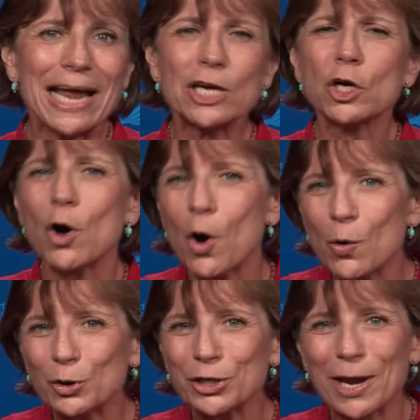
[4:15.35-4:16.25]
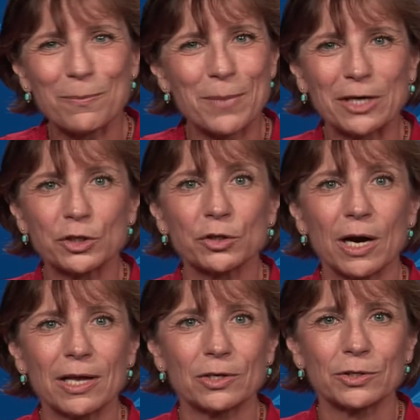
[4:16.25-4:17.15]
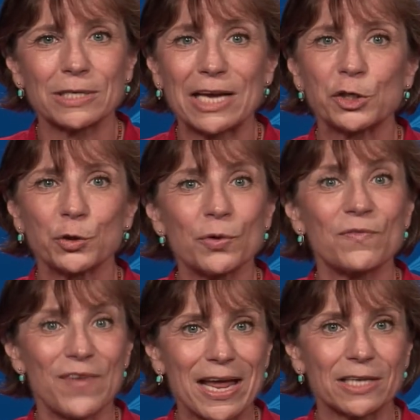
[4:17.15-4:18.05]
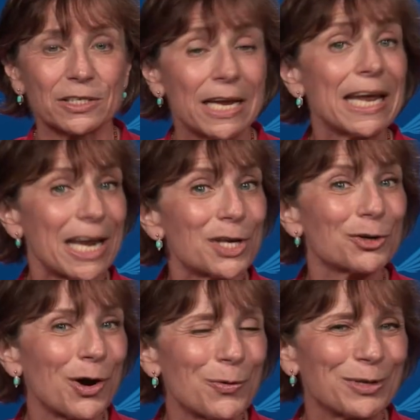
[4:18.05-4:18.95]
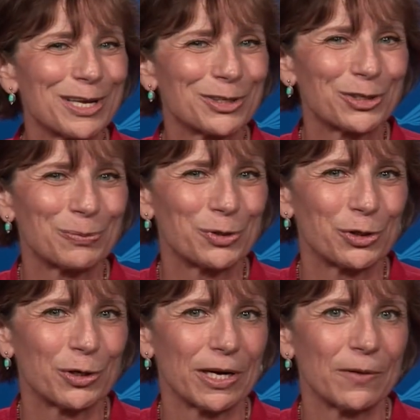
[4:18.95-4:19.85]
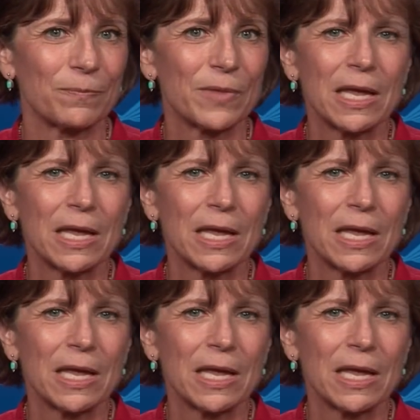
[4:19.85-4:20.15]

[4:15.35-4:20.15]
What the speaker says: and coach and mentor others as you advance in your own leadership journey.